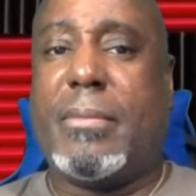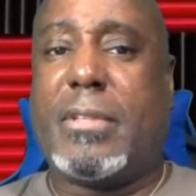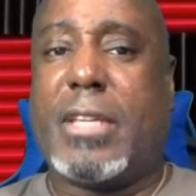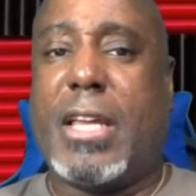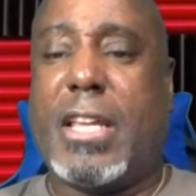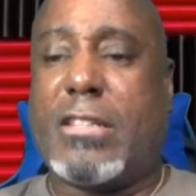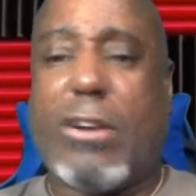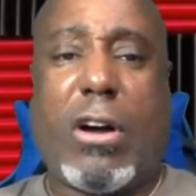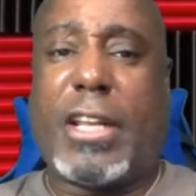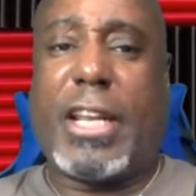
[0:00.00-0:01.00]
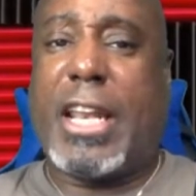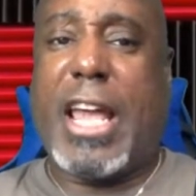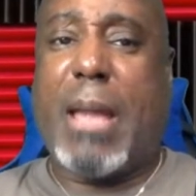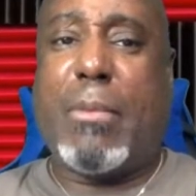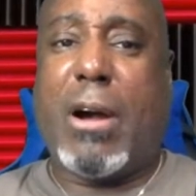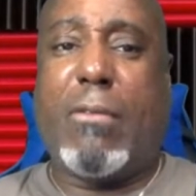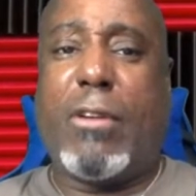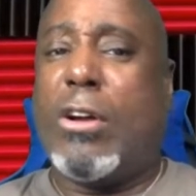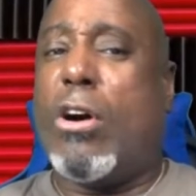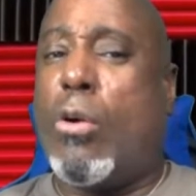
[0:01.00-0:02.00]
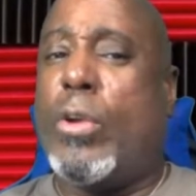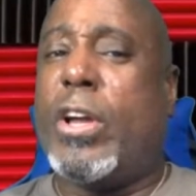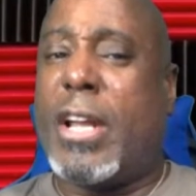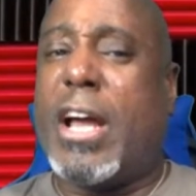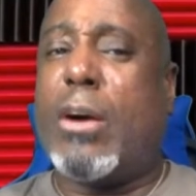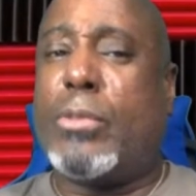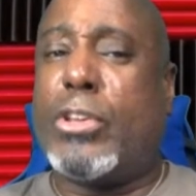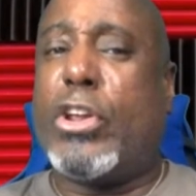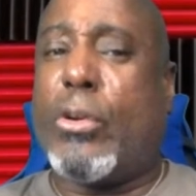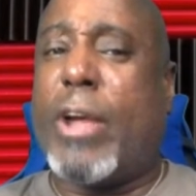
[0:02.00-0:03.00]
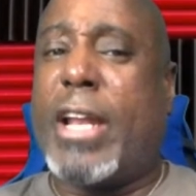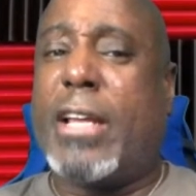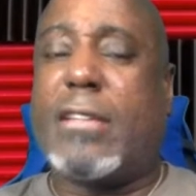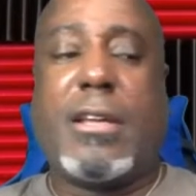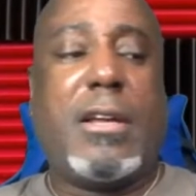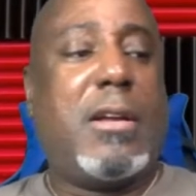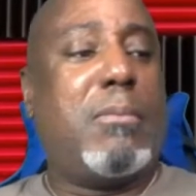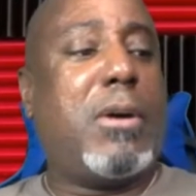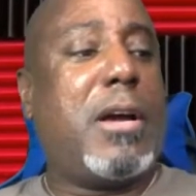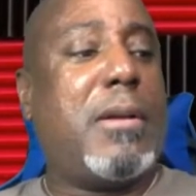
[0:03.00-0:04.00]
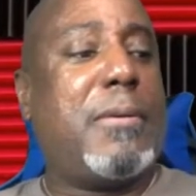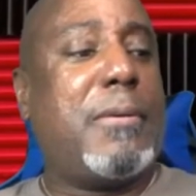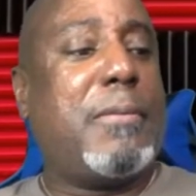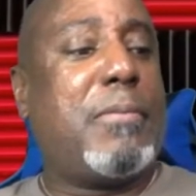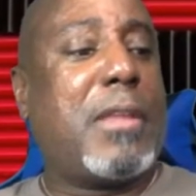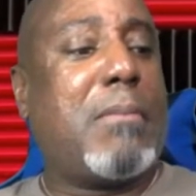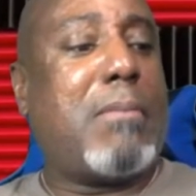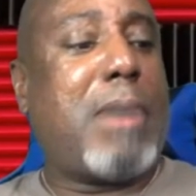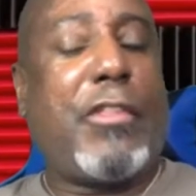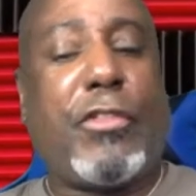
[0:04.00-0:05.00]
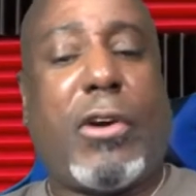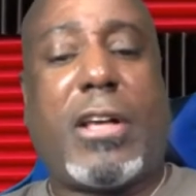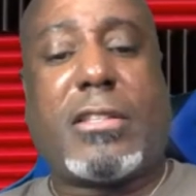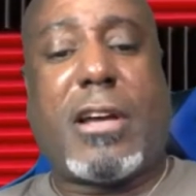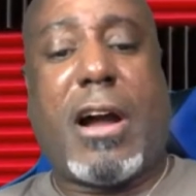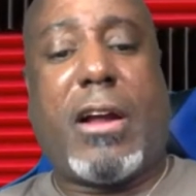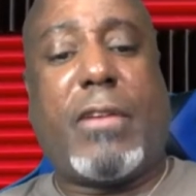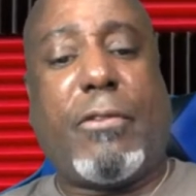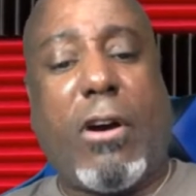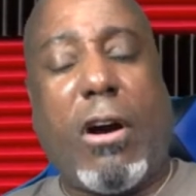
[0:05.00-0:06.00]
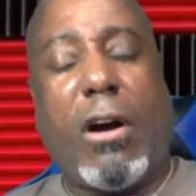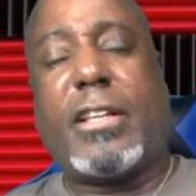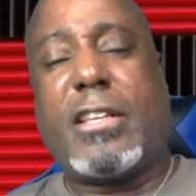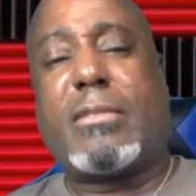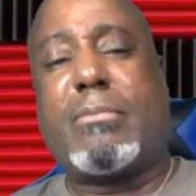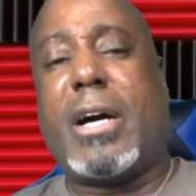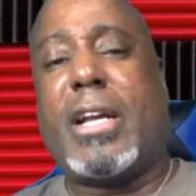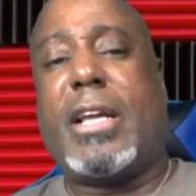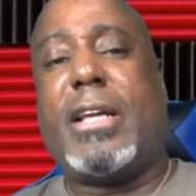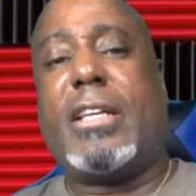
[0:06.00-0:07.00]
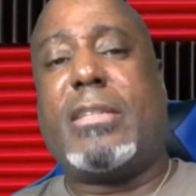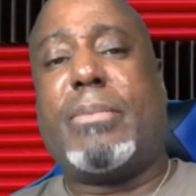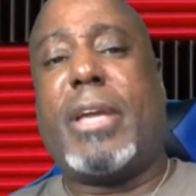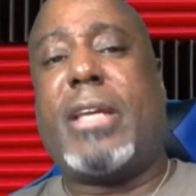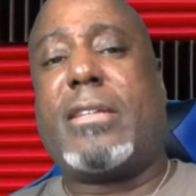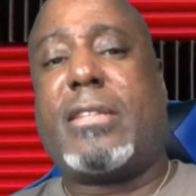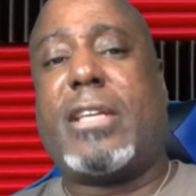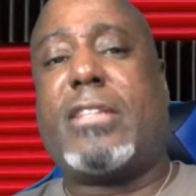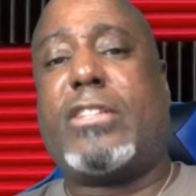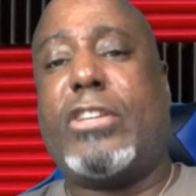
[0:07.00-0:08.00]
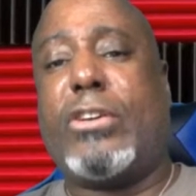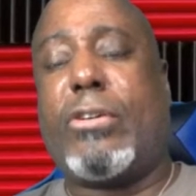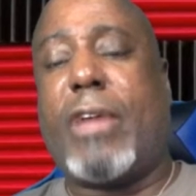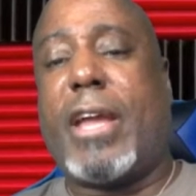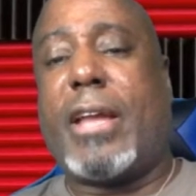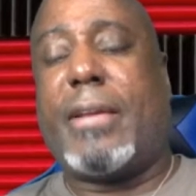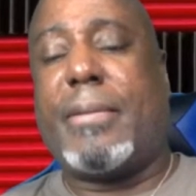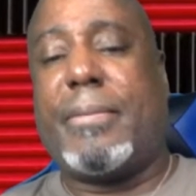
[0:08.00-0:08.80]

See, it's all in the name of, oh, we're going to help the Ukrainians. But my thoughts are, if all of this money is being sent to Ukraine,